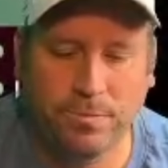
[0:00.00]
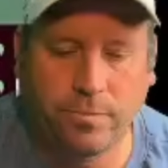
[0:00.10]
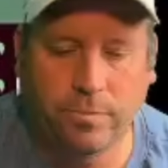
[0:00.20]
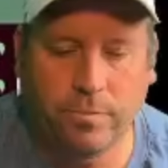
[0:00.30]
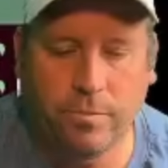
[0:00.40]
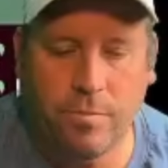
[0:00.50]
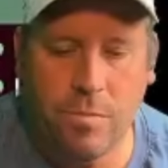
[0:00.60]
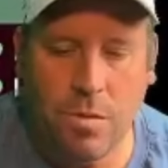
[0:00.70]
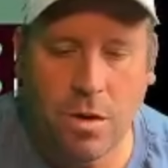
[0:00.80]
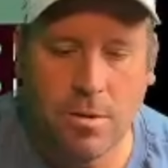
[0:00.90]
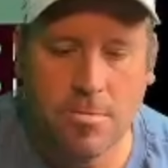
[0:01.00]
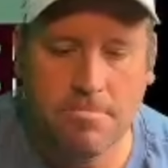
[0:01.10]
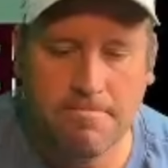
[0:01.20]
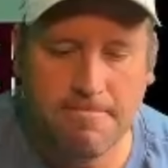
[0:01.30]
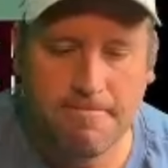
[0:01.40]

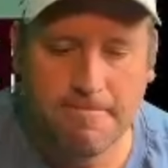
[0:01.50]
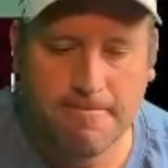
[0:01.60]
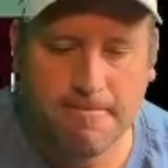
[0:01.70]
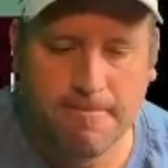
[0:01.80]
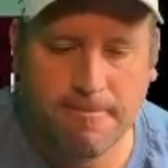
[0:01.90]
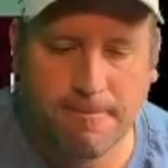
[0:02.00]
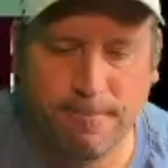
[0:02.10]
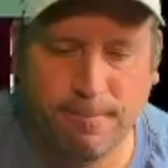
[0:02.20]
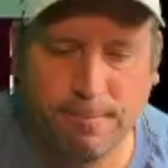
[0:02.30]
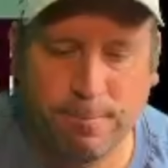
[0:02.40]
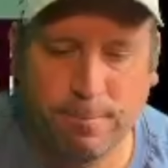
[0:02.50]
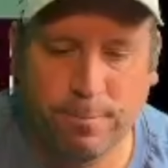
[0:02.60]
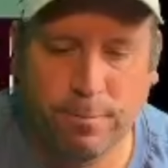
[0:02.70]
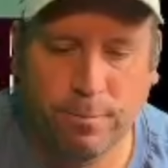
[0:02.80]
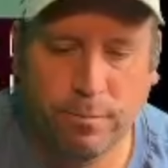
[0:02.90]

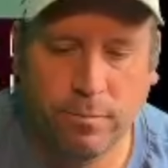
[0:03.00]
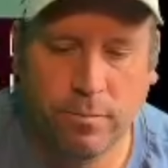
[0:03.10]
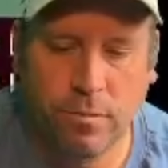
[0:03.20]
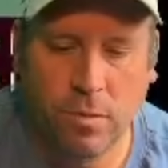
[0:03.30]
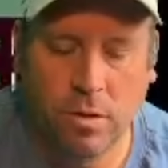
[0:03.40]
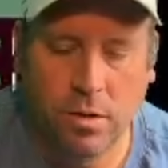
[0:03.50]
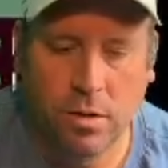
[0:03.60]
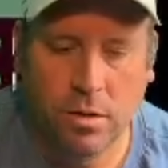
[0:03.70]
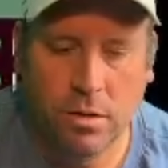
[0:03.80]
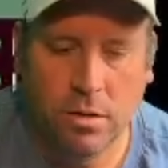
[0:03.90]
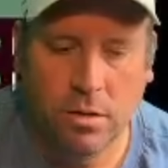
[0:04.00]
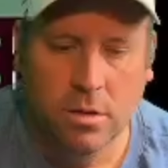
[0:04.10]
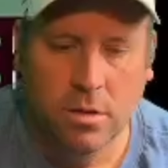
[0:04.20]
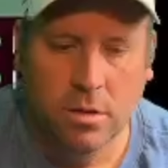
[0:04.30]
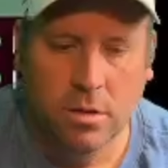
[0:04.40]

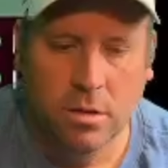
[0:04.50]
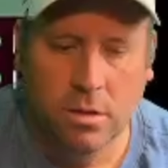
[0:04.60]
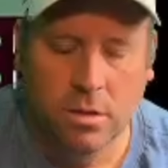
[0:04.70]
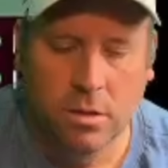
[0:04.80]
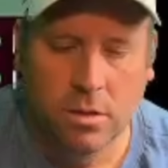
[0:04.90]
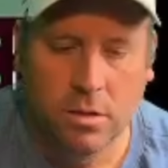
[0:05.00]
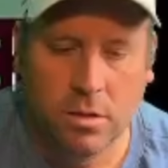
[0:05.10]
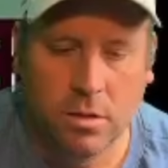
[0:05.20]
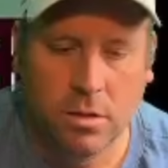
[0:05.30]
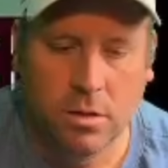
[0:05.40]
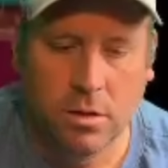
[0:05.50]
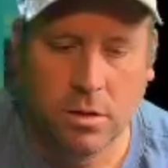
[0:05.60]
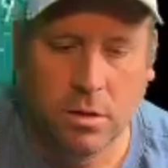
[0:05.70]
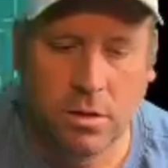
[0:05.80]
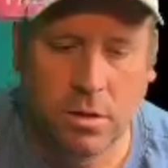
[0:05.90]

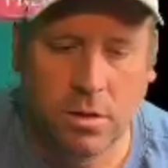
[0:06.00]
(no one is talking)